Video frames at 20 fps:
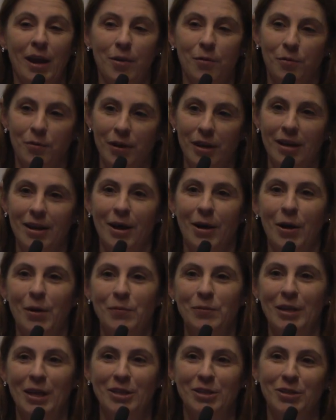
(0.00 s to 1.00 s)
I really
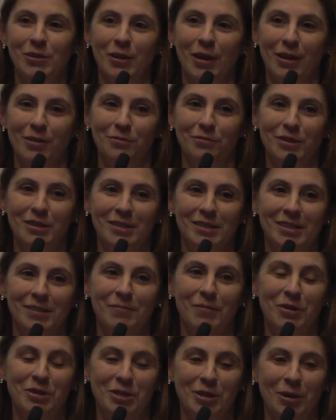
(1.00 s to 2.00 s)
hope that you can
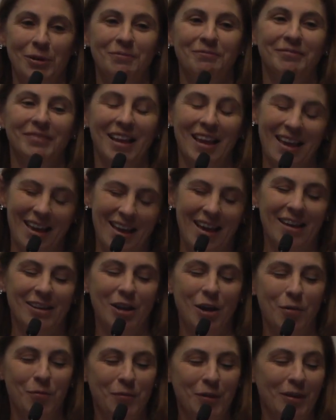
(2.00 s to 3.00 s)
visit Brazil,
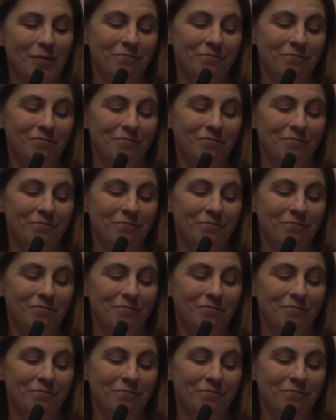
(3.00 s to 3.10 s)
and I